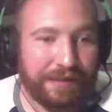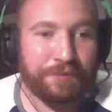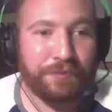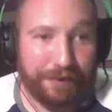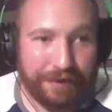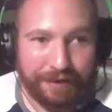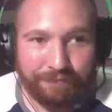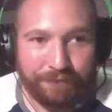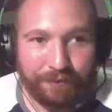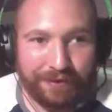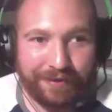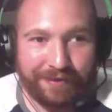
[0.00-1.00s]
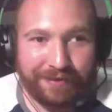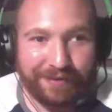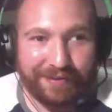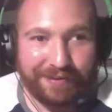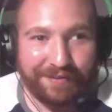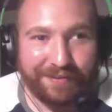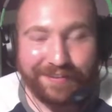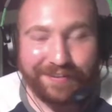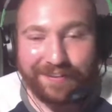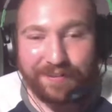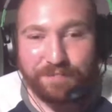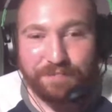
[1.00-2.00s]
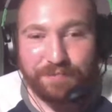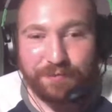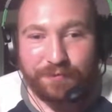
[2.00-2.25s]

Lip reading: bring everybody in here. Would